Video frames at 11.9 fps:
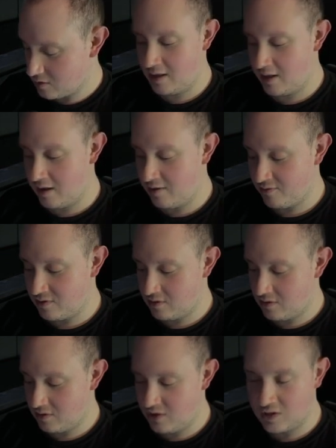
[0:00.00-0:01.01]
And I have
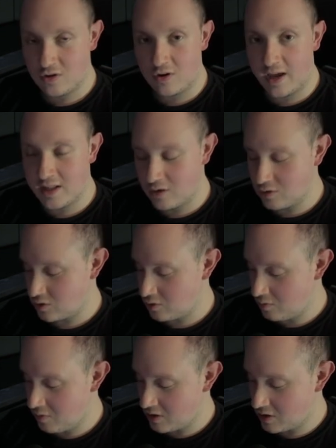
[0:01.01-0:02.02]
3-star light cones
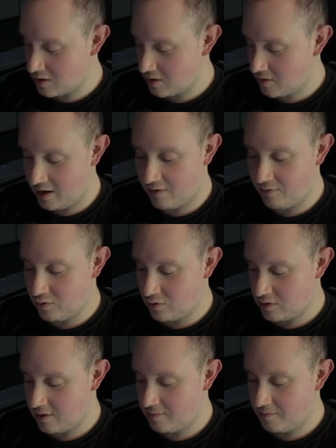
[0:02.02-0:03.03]
too, but I never
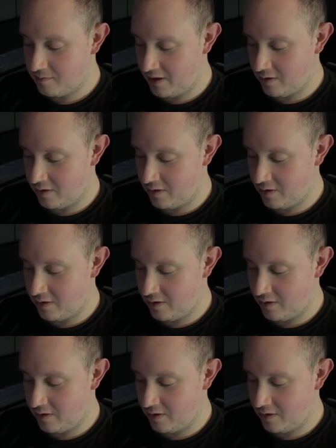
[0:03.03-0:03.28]
used them.